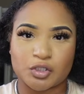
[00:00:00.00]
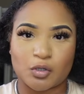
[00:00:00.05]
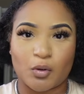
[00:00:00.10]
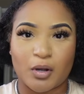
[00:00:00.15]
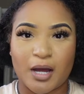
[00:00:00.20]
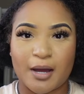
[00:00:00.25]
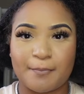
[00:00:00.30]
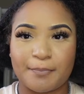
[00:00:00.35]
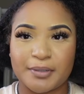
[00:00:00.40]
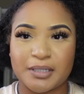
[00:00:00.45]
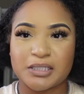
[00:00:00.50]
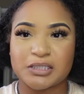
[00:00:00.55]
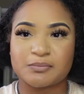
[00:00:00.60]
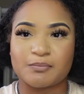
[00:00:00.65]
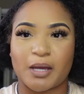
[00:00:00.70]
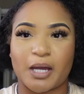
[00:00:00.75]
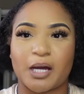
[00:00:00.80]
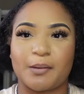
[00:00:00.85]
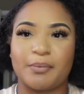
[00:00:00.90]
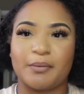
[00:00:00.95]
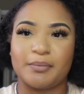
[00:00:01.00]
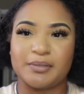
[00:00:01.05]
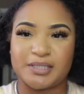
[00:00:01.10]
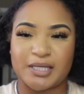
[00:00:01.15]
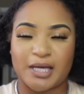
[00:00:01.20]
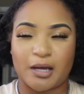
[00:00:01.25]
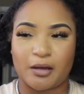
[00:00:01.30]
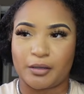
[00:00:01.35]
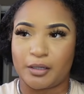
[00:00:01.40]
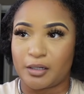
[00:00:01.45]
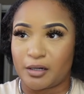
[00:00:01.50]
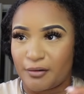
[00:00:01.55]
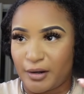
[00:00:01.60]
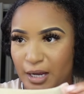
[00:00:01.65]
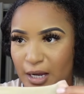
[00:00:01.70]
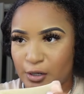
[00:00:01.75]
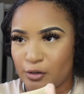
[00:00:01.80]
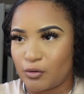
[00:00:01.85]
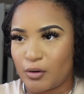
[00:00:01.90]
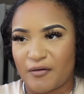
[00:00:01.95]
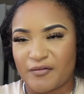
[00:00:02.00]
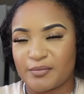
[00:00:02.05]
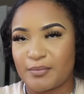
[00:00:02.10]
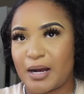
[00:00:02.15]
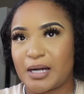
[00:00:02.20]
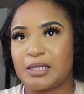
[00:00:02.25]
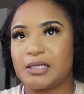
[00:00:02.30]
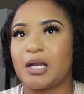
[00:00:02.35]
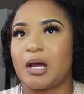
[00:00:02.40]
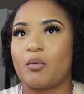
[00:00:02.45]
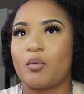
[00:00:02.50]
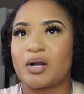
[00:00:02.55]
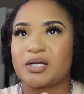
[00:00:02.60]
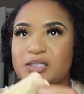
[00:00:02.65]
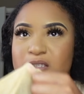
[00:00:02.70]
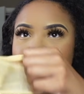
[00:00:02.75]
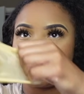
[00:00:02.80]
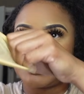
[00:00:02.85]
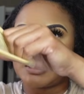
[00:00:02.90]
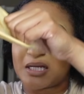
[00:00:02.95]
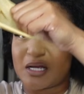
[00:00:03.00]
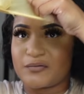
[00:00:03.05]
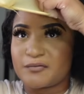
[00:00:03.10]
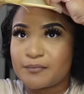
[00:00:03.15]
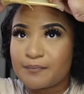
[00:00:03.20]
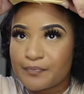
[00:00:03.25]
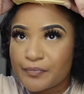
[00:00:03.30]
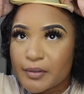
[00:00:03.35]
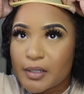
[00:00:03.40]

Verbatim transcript: So companies make up a battalion. All right, I know everybody that watches me is not